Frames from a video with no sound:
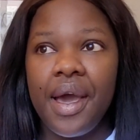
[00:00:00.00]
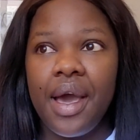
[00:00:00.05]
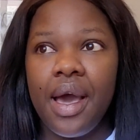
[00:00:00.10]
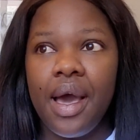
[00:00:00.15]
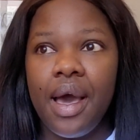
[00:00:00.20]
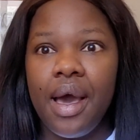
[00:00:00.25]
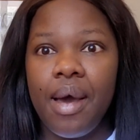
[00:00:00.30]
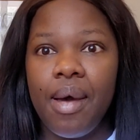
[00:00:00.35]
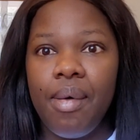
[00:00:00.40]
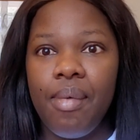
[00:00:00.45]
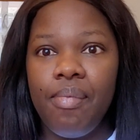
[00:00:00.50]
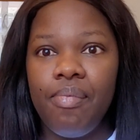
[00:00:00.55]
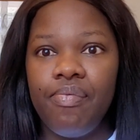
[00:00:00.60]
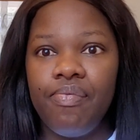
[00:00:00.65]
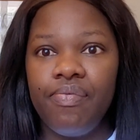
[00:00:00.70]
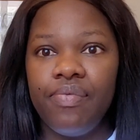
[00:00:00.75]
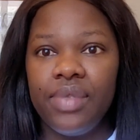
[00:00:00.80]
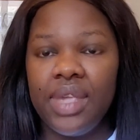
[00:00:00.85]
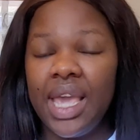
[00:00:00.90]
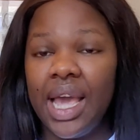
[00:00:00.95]

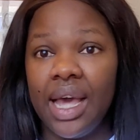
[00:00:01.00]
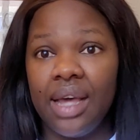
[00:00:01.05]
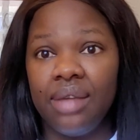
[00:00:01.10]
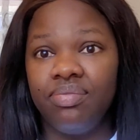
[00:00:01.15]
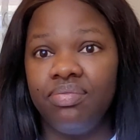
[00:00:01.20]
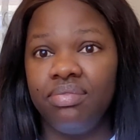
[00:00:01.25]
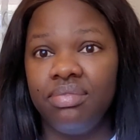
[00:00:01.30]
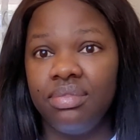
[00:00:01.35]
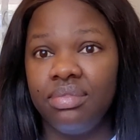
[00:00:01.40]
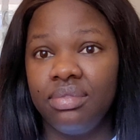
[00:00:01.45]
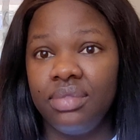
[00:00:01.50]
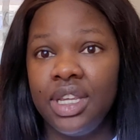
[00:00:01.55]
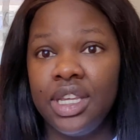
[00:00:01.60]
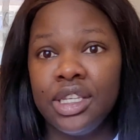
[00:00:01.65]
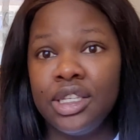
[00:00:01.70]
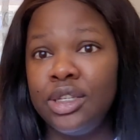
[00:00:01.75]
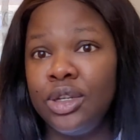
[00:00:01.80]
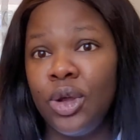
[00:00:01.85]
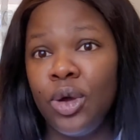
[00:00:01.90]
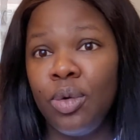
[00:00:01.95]
um, yeah,
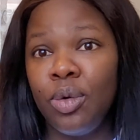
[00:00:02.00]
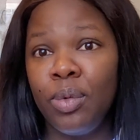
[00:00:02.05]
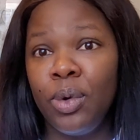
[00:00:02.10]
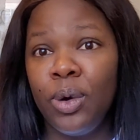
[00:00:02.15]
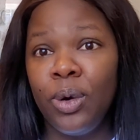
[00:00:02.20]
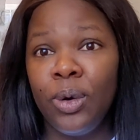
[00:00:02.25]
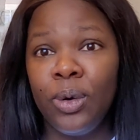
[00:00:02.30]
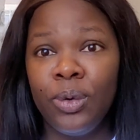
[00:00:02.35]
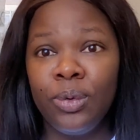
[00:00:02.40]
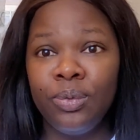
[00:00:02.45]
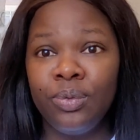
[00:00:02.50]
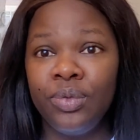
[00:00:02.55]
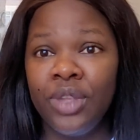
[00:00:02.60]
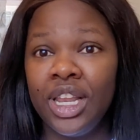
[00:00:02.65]
he's no more.